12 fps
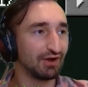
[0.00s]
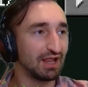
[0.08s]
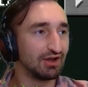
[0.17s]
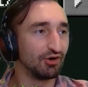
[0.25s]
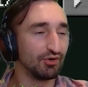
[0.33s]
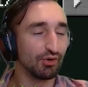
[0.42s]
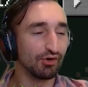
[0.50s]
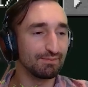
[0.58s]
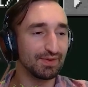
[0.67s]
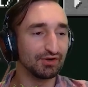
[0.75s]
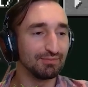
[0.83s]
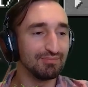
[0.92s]
you know, in order to
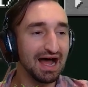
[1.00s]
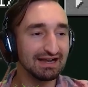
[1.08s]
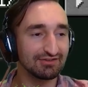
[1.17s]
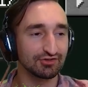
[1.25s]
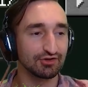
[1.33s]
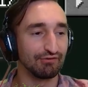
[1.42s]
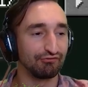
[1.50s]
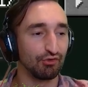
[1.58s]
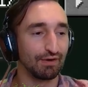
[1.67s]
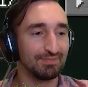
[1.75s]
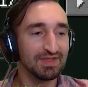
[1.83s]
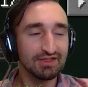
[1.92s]
build a mine stone
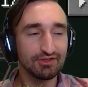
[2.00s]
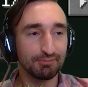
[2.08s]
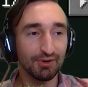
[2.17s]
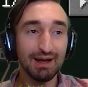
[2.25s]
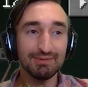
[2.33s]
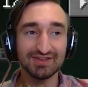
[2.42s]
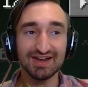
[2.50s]
for him. The problem is